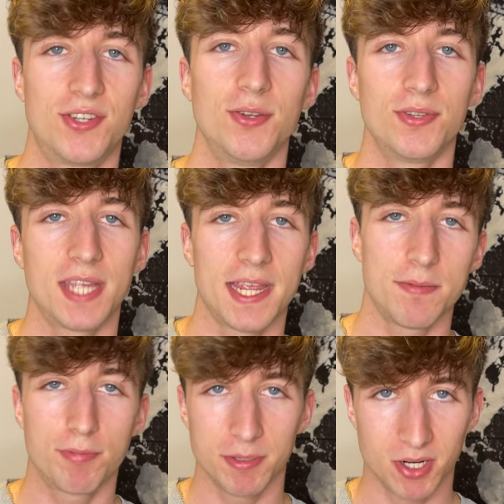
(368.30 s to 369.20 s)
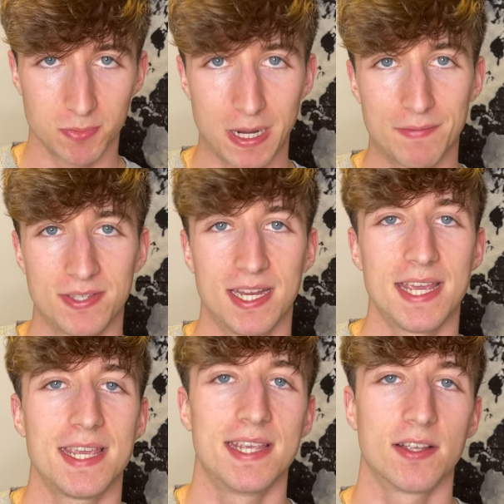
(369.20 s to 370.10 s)
Tuesday. Pretty much plan for
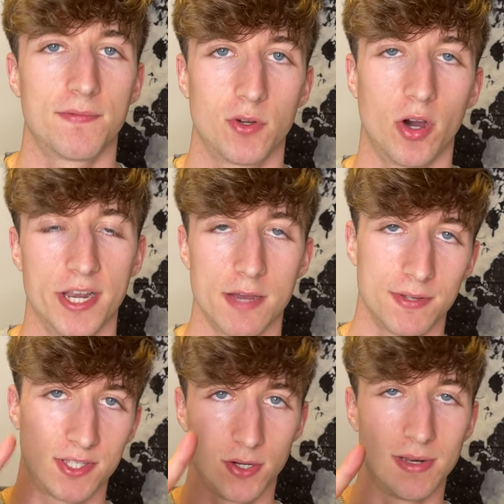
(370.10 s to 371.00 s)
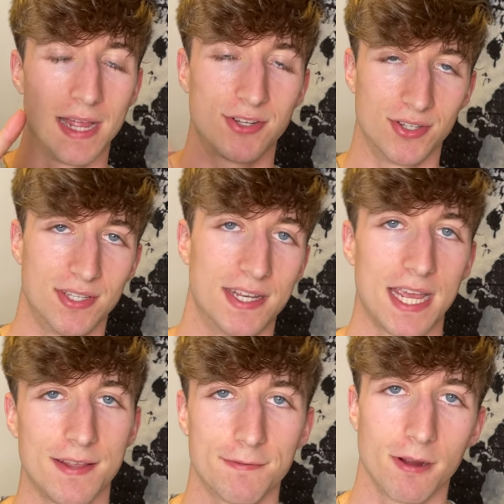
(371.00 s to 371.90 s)
today is I've got another two lectures
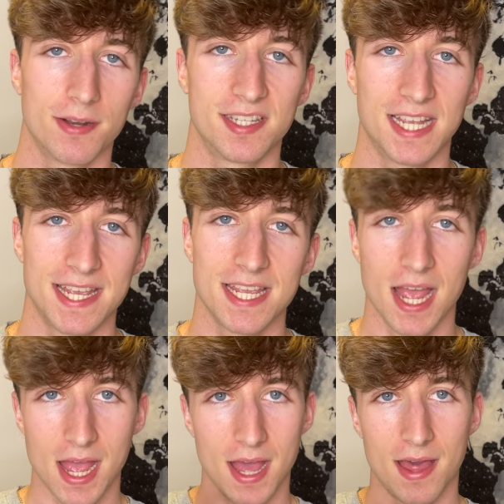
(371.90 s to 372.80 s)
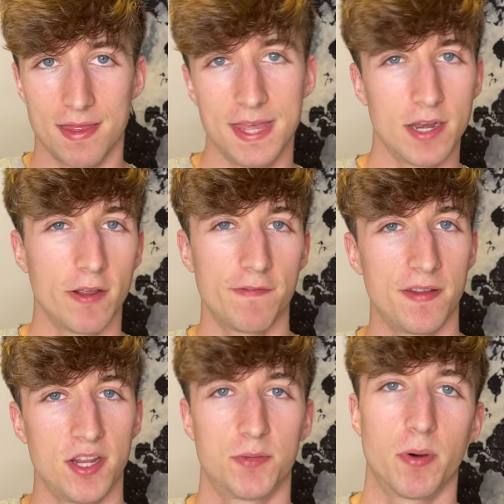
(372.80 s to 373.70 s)
today throughout the day. Then I
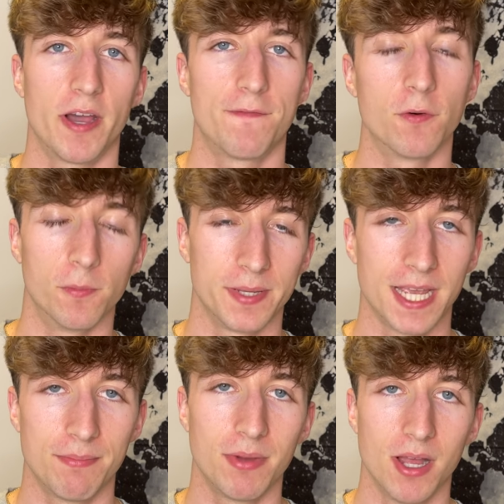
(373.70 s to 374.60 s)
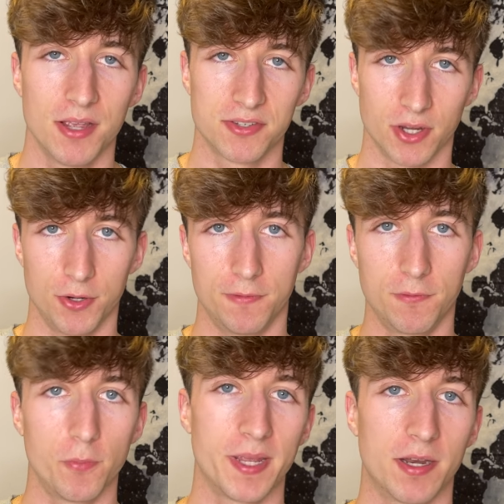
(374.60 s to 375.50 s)
finish by 4 p.m. So
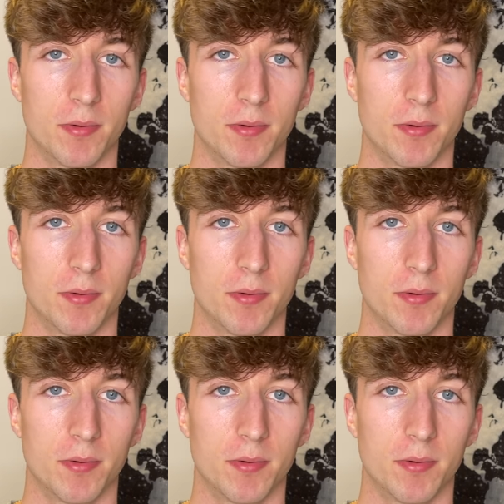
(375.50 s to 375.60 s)
4 p.m.